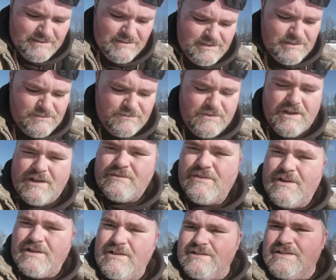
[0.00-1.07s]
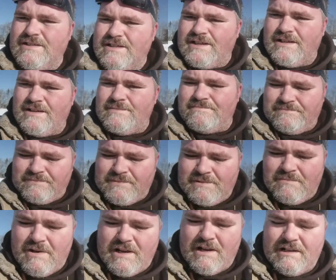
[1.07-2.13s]
just very very good setup
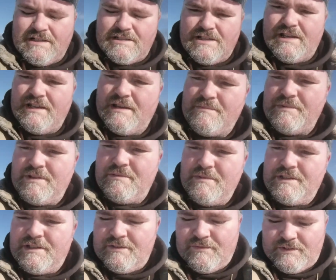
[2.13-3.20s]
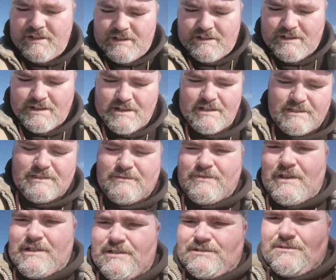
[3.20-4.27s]
but I'm going to set you up a little bit different here, guys, and
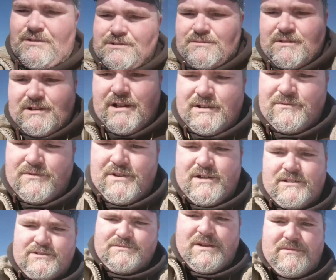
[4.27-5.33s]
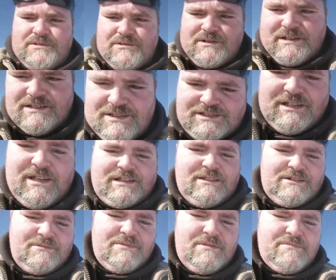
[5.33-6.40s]
face you towards my grandfather's maybe so I can see a
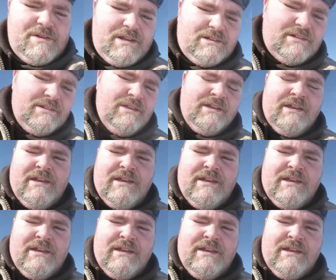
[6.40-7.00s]
little bit better.